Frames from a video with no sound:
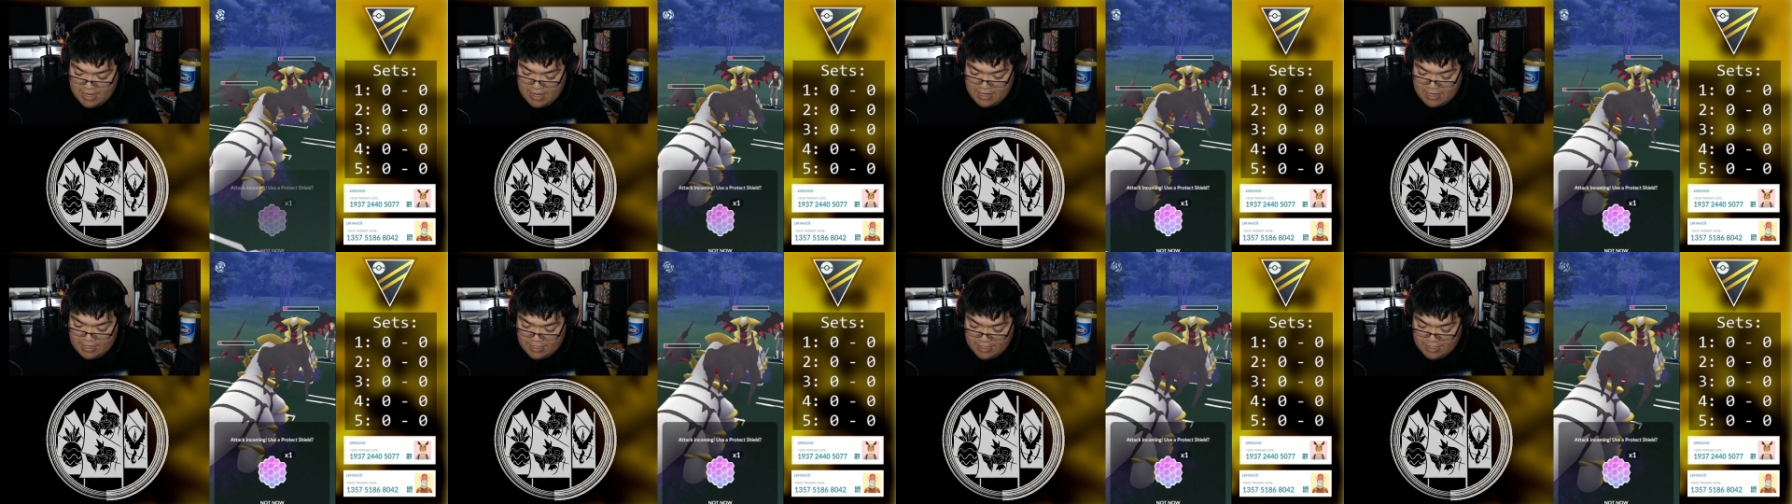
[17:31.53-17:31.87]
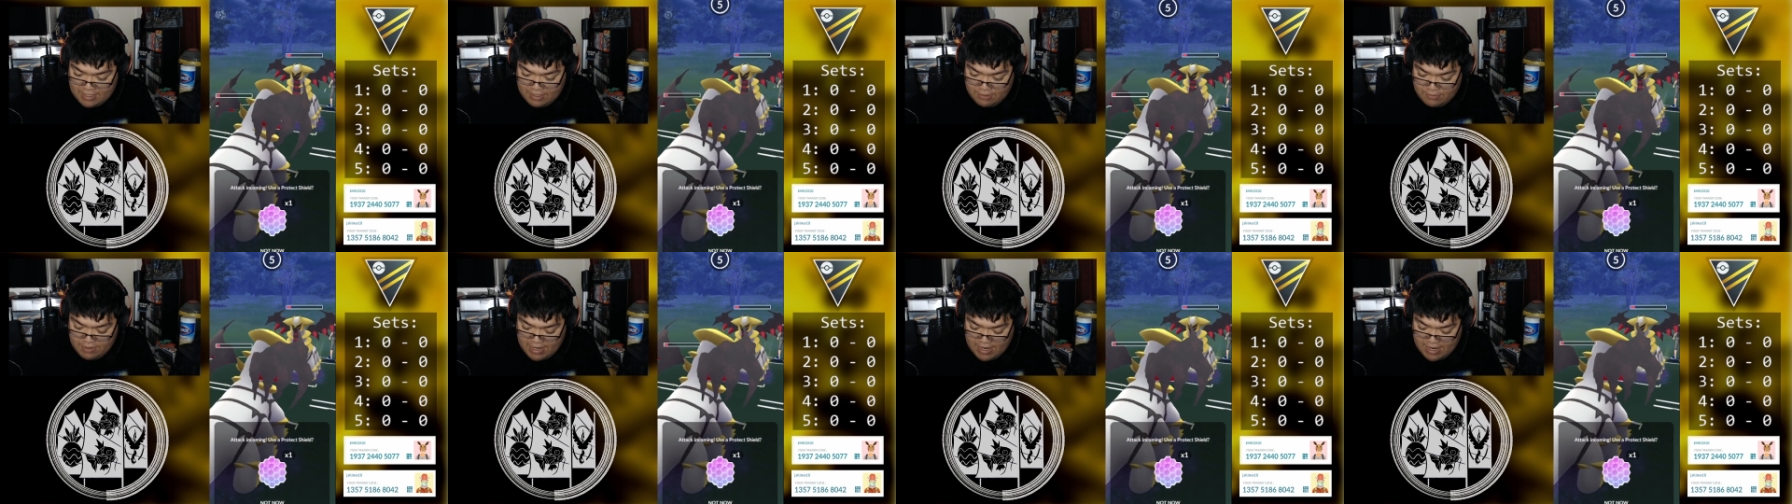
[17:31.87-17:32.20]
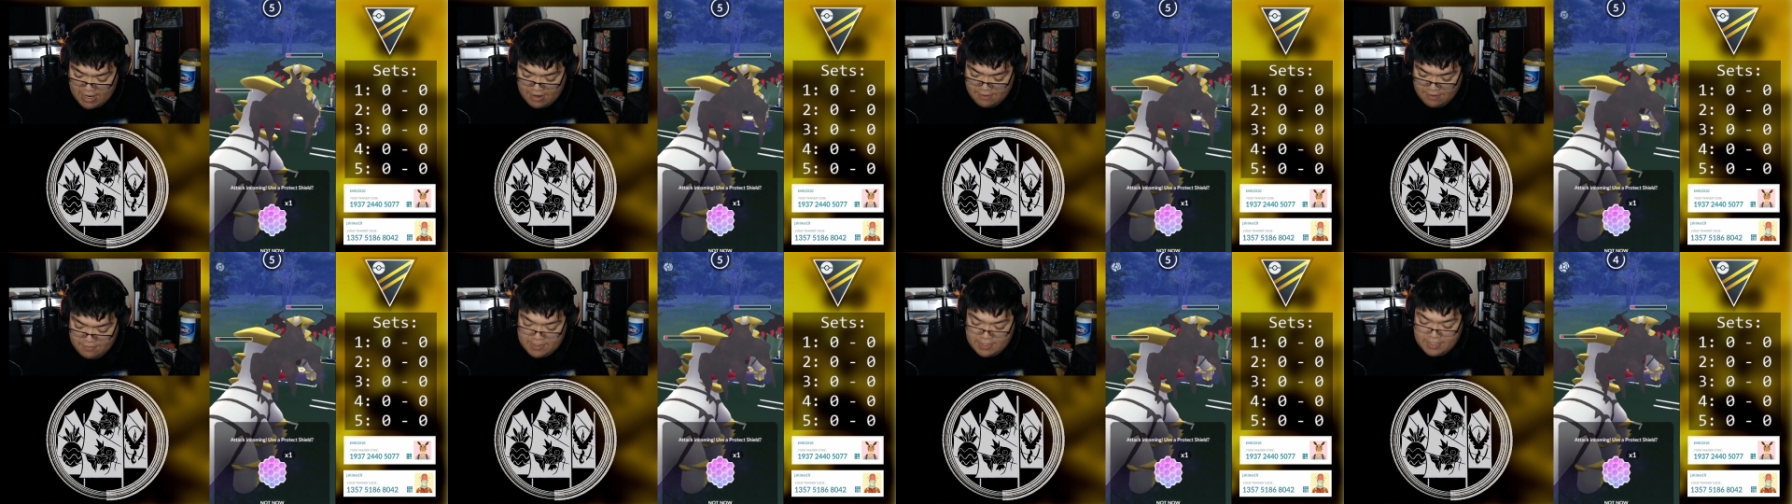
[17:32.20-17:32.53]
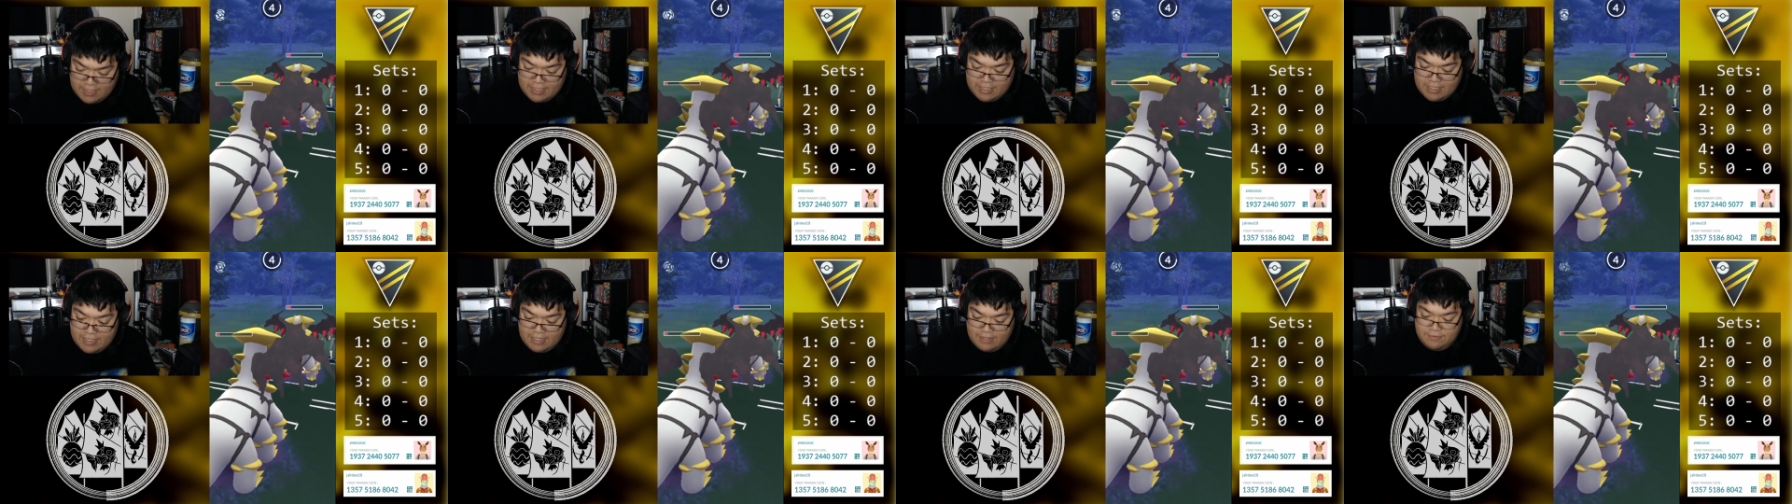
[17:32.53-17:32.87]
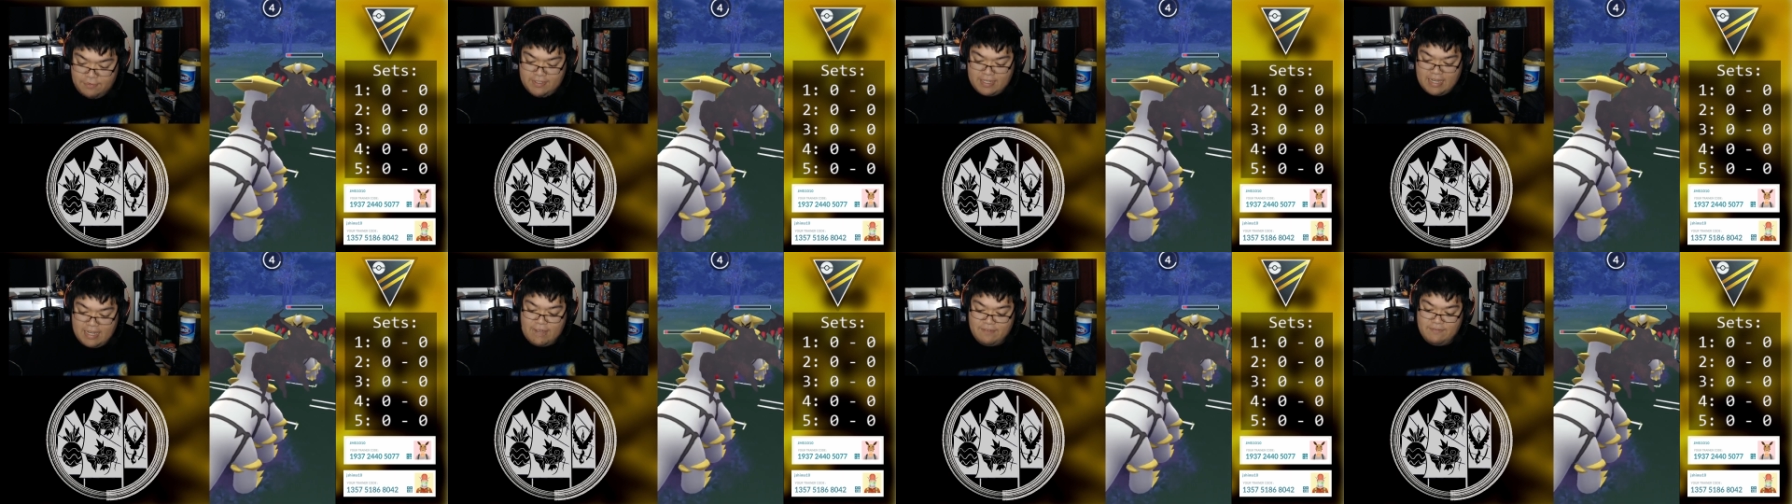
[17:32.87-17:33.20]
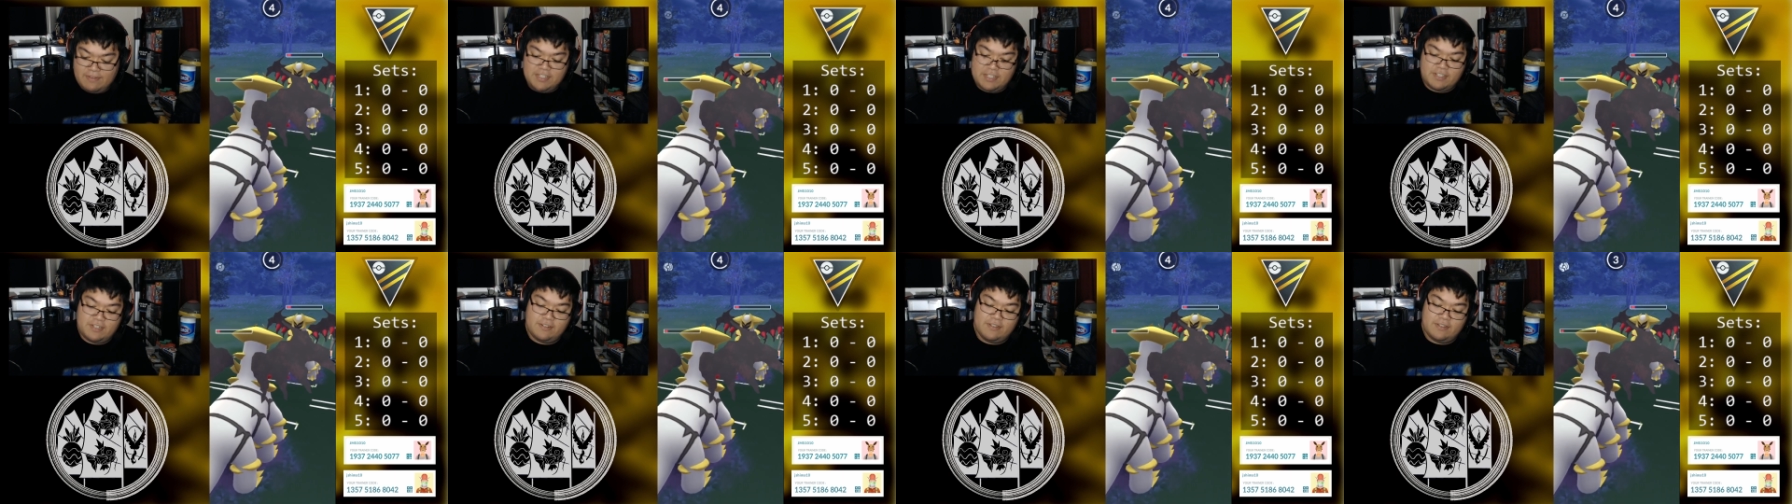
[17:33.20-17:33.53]
I think we have done enough
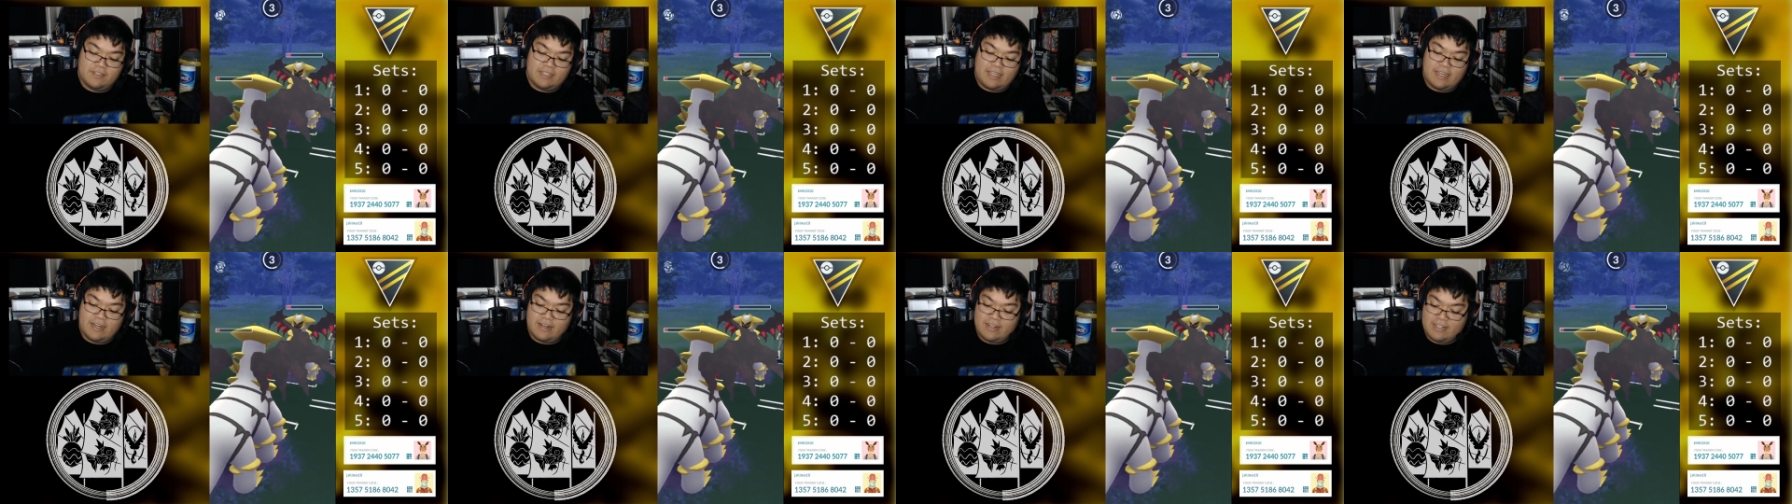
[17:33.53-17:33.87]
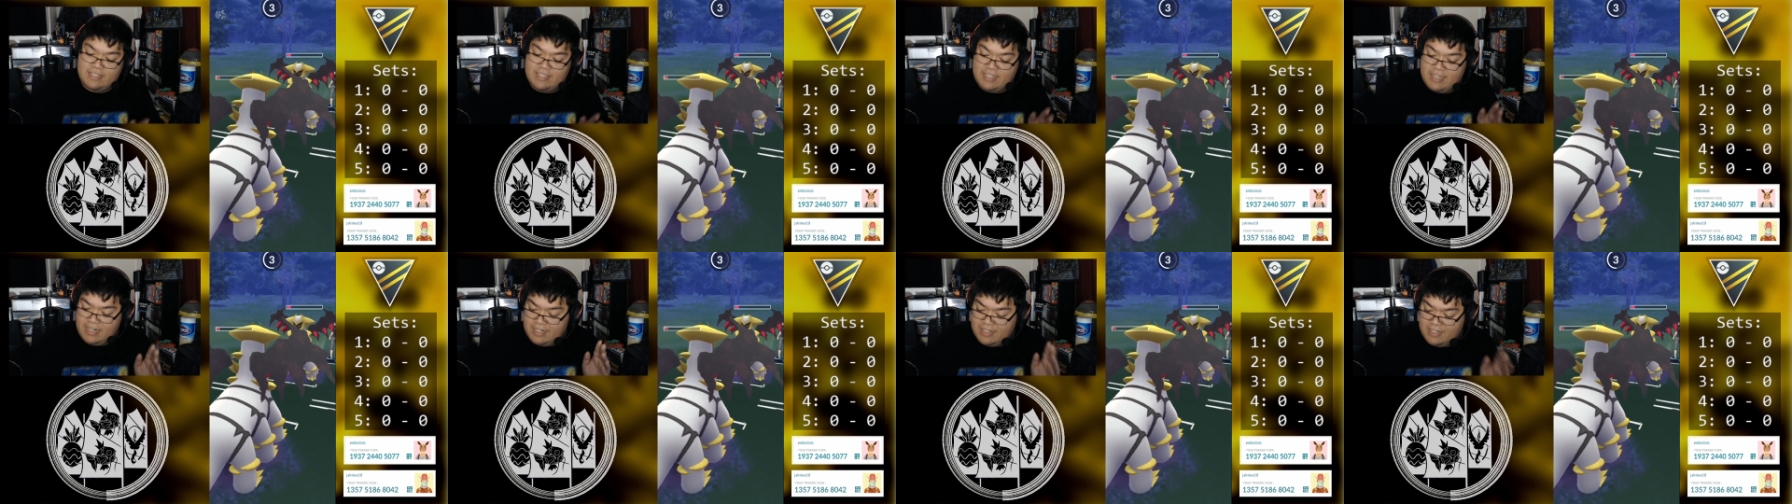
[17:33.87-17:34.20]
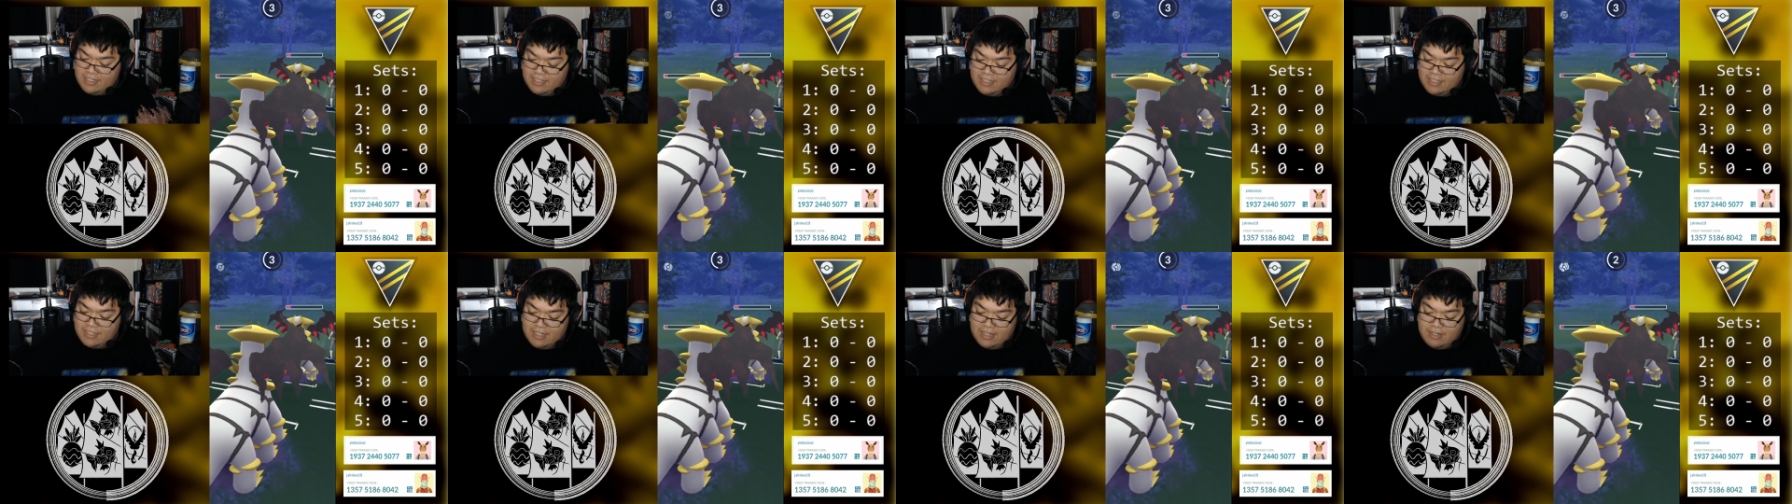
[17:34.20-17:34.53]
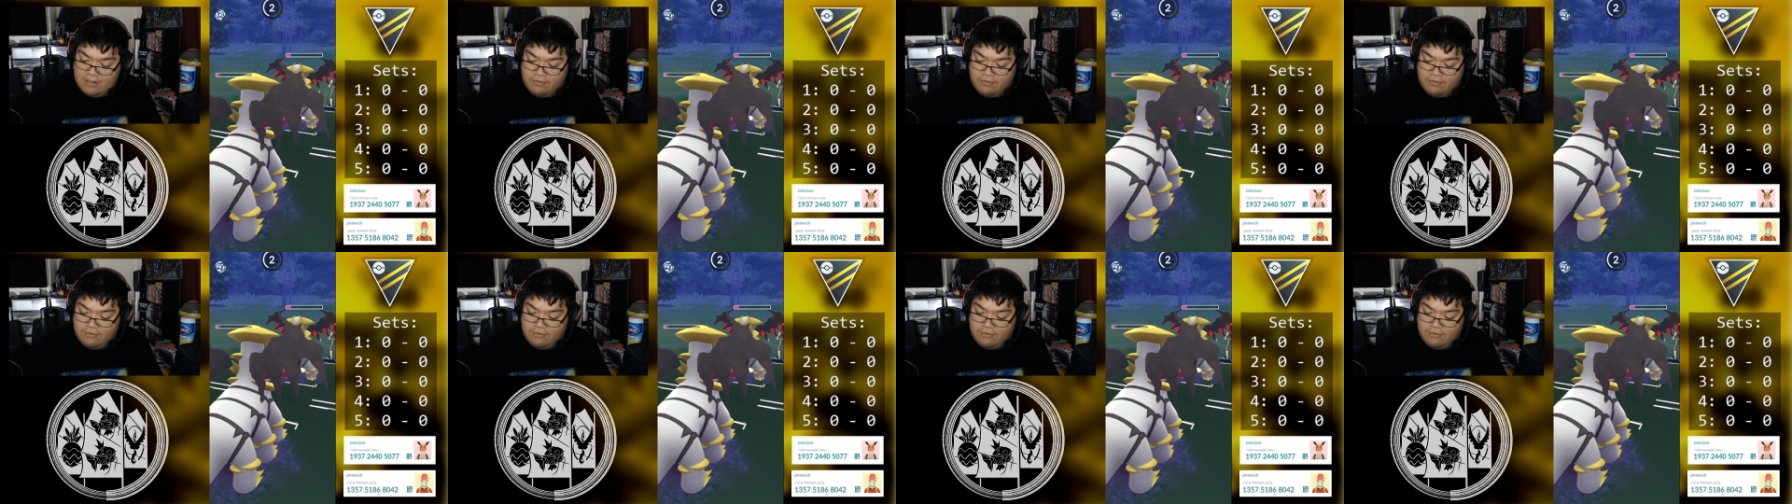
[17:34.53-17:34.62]
damage to the Giratina